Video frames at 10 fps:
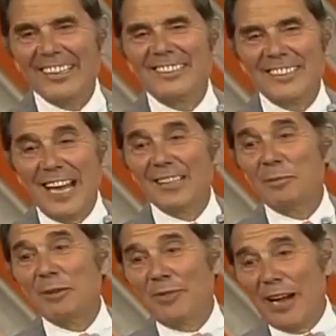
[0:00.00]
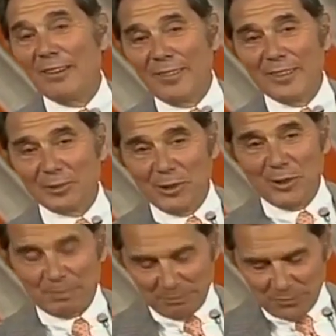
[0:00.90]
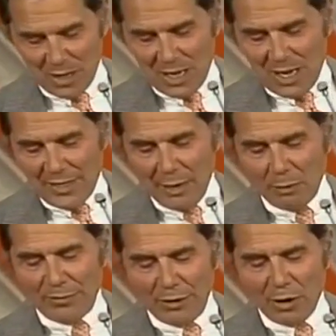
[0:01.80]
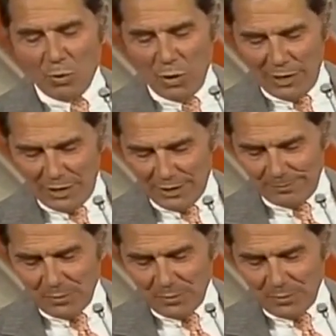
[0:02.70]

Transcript: it's not to be found in this room. They were very weird.